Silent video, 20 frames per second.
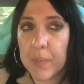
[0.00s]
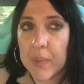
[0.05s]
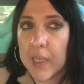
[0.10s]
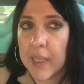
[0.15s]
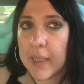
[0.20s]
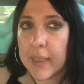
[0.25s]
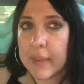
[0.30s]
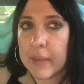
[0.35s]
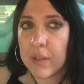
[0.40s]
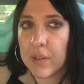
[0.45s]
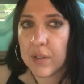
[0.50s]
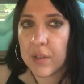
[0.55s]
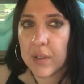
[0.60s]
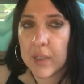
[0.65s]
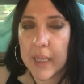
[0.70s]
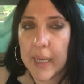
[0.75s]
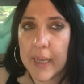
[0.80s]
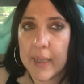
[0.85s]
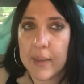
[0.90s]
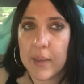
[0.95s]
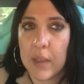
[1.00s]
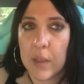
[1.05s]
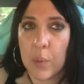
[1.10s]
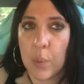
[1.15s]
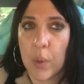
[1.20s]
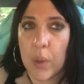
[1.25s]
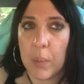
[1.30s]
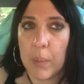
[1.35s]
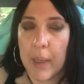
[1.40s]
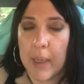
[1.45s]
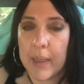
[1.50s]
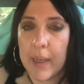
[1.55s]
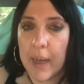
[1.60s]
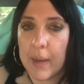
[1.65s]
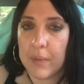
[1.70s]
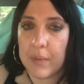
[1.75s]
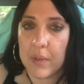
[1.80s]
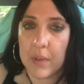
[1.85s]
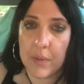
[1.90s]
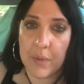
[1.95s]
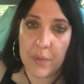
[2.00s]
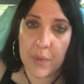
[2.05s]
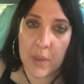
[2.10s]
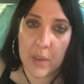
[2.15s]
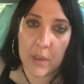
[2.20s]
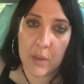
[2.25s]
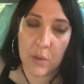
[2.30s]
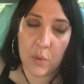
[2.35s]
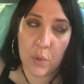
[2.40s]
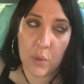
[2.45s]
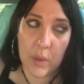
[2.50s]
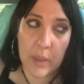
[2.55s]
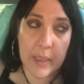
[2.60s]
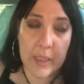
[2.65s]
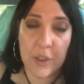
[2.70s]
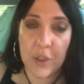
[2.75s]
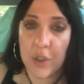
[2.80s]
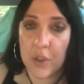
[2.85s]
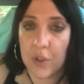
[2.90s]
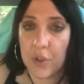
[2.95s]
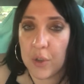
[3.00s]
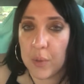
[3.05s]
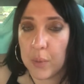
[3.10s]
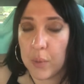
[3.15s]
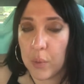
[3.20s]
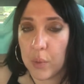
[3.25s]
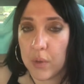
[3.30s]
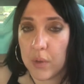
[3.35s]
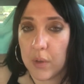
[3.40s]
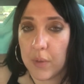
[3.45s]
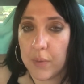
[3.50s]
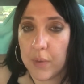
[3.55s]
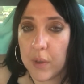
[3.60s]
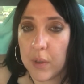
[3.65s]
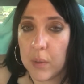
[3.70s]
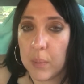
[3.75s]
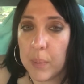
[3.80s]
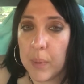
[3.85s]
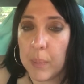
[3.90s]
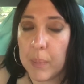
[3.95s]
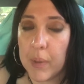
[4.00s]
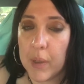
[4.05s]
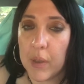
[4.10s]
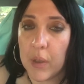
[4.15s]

I understand that we might have different relationships with different people.